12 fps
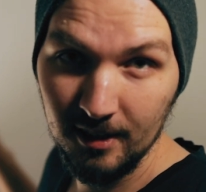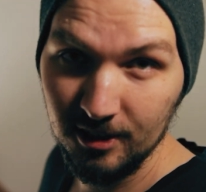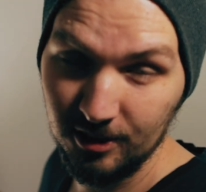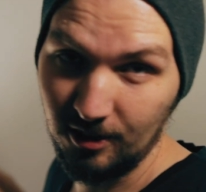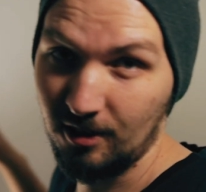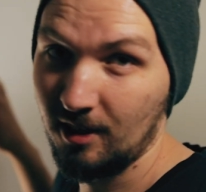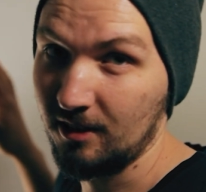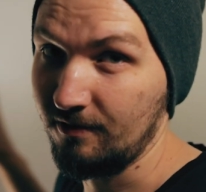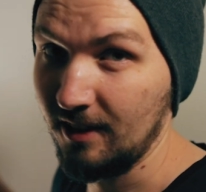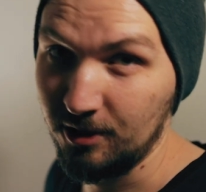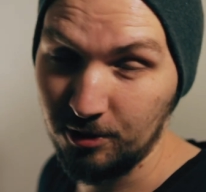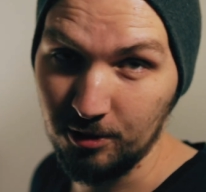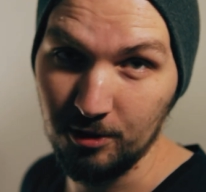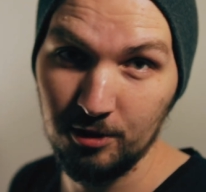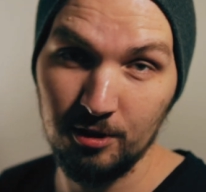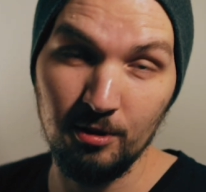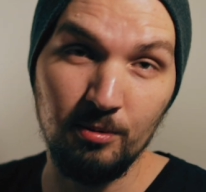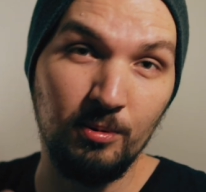Star Adventurer.
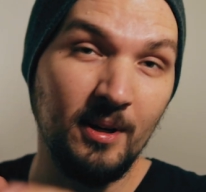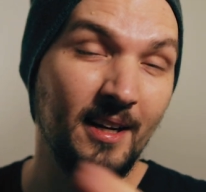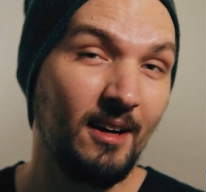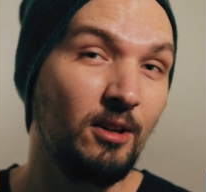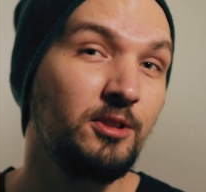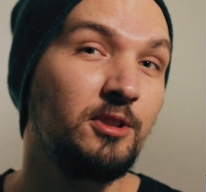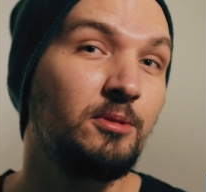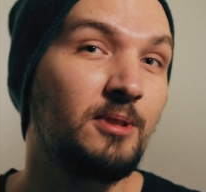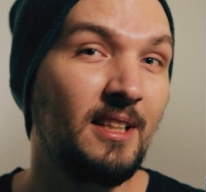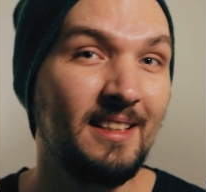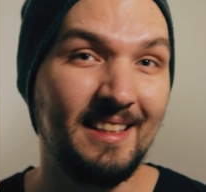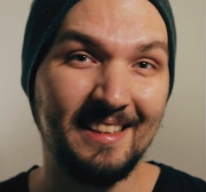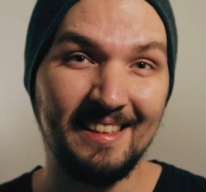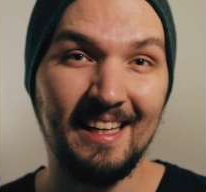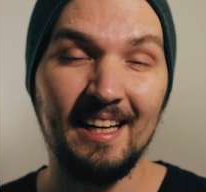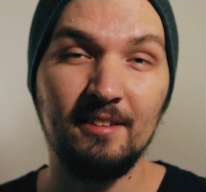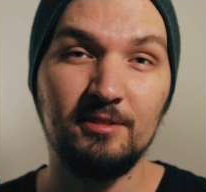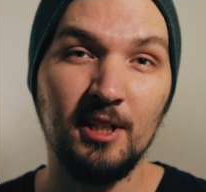So what I also did is
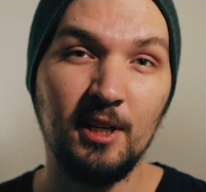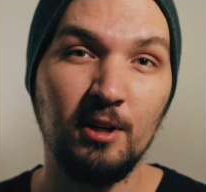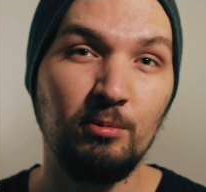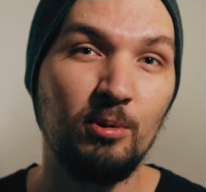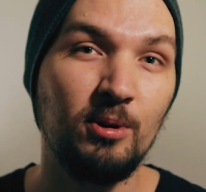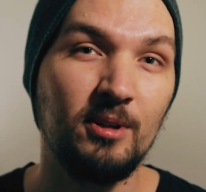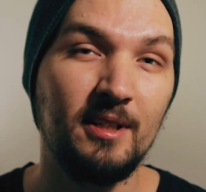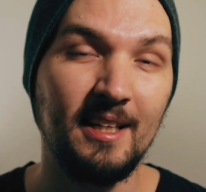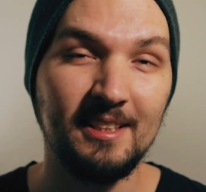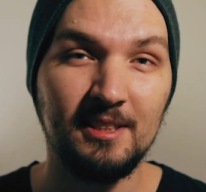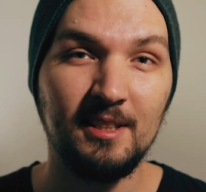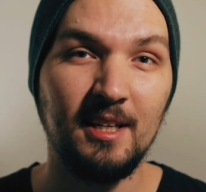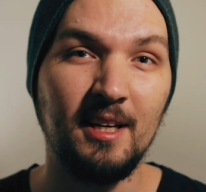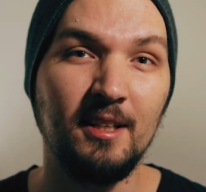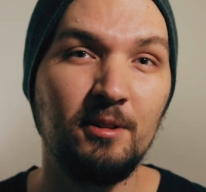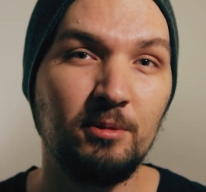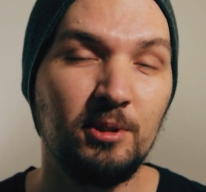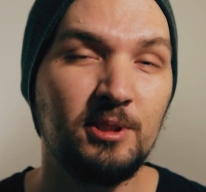I have taken a walk yesterday
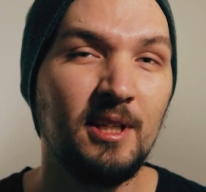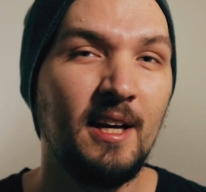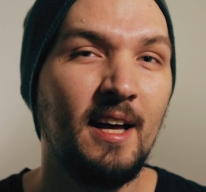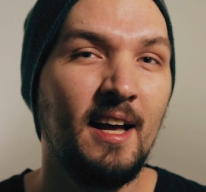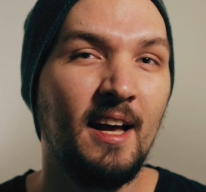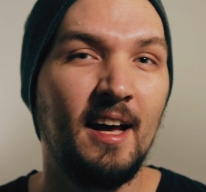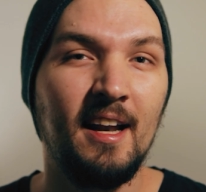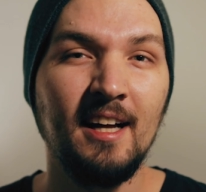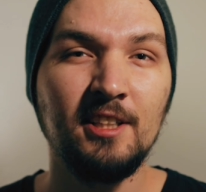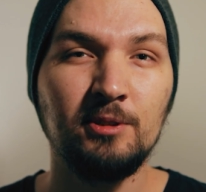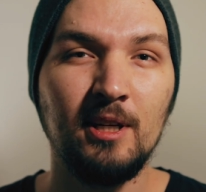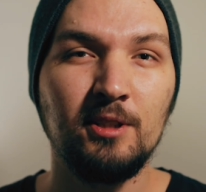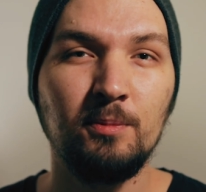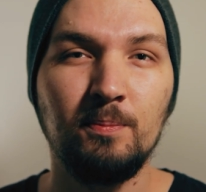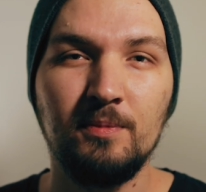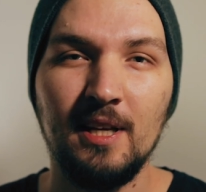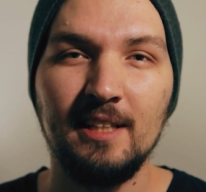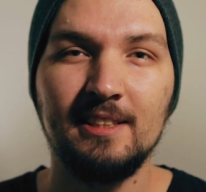in the woods, and I tried to
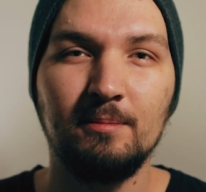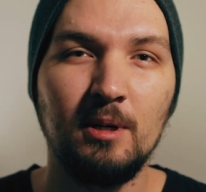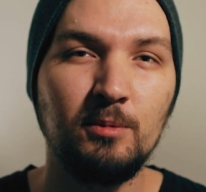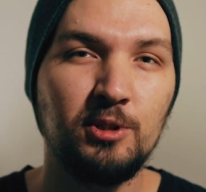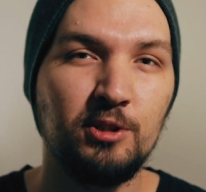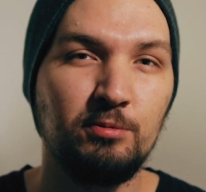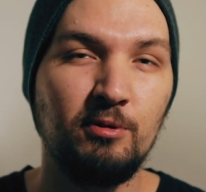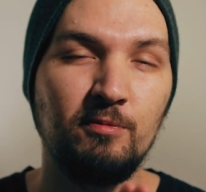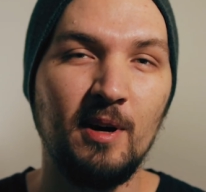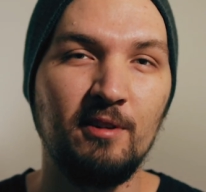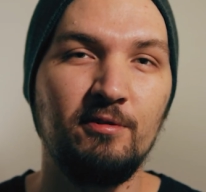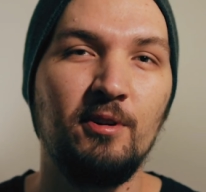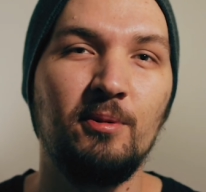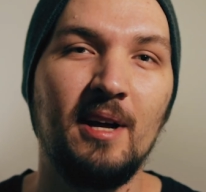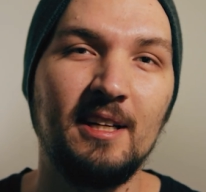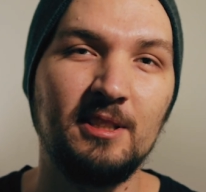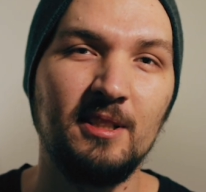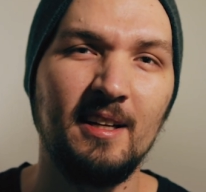take some images with my phone
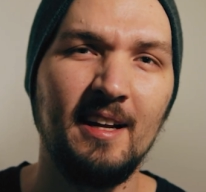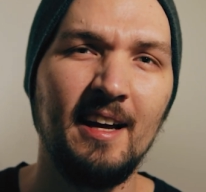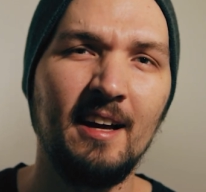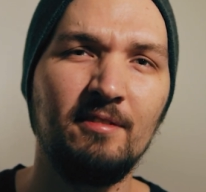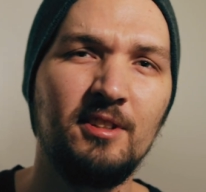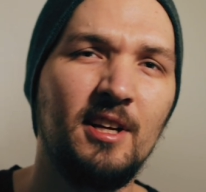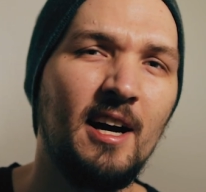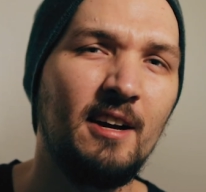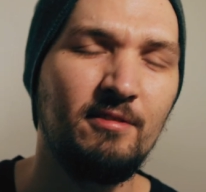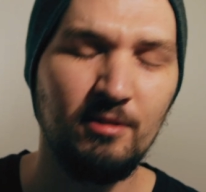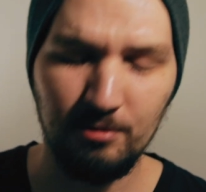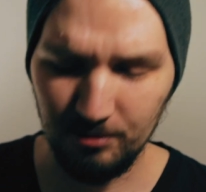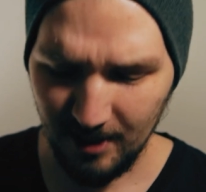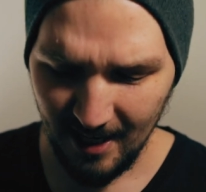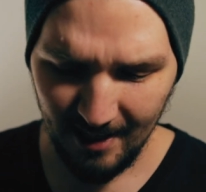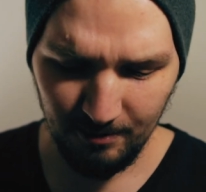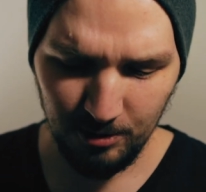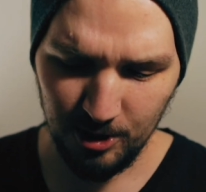actually. And I have the iPhone
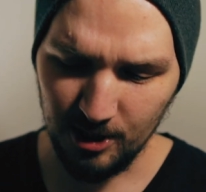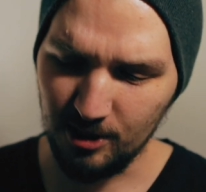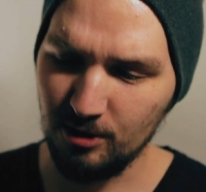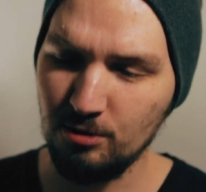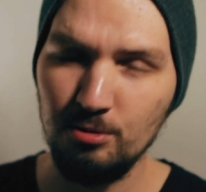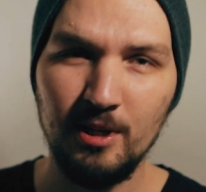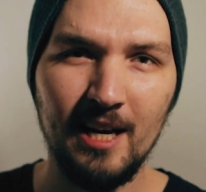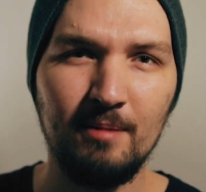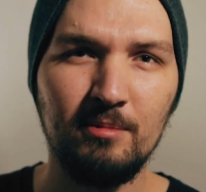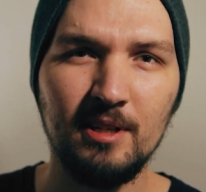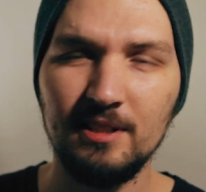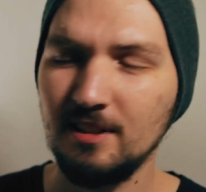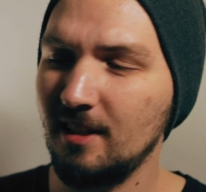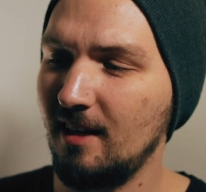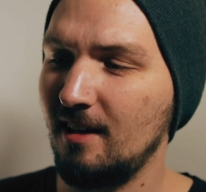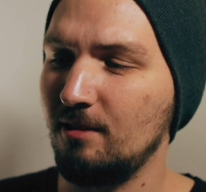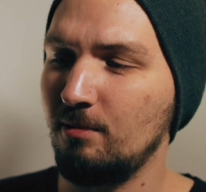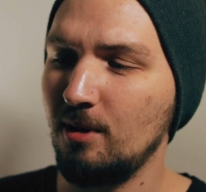10, which has two cameras,
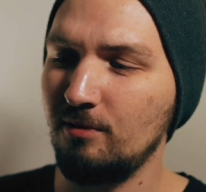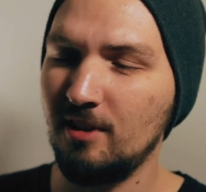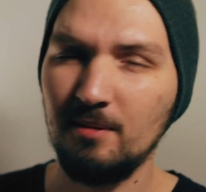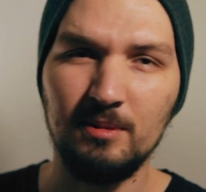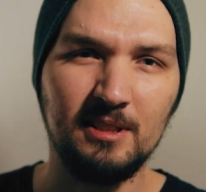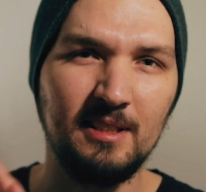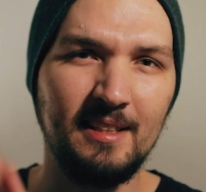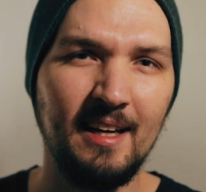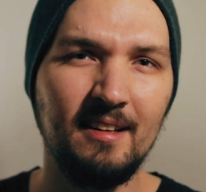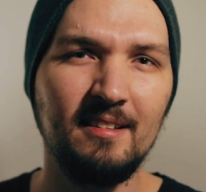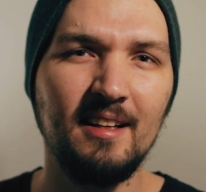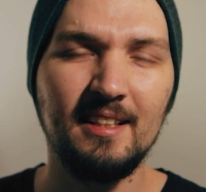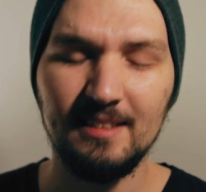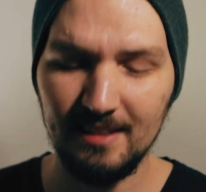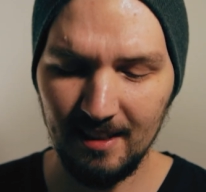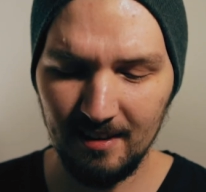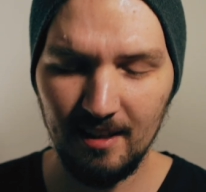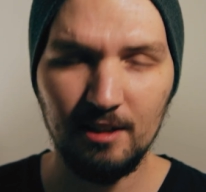and one of them is a tele
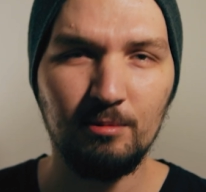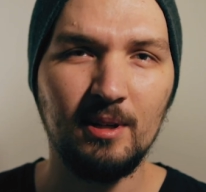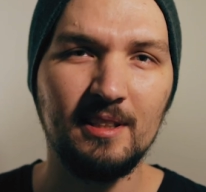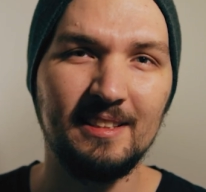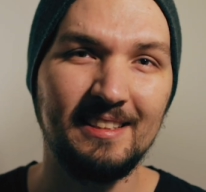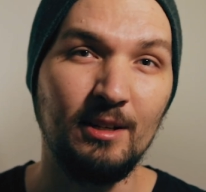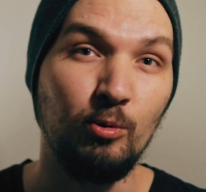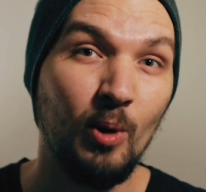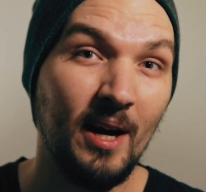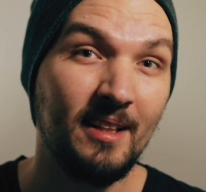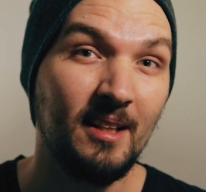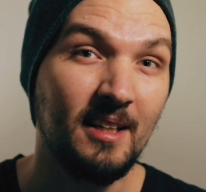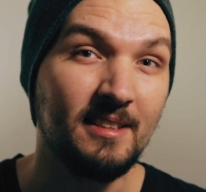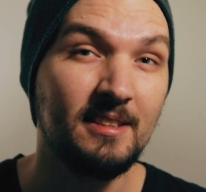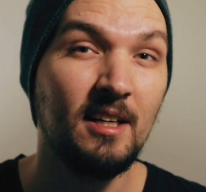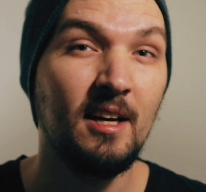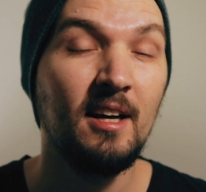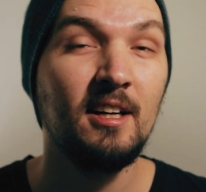lens and the other one is a wide lens.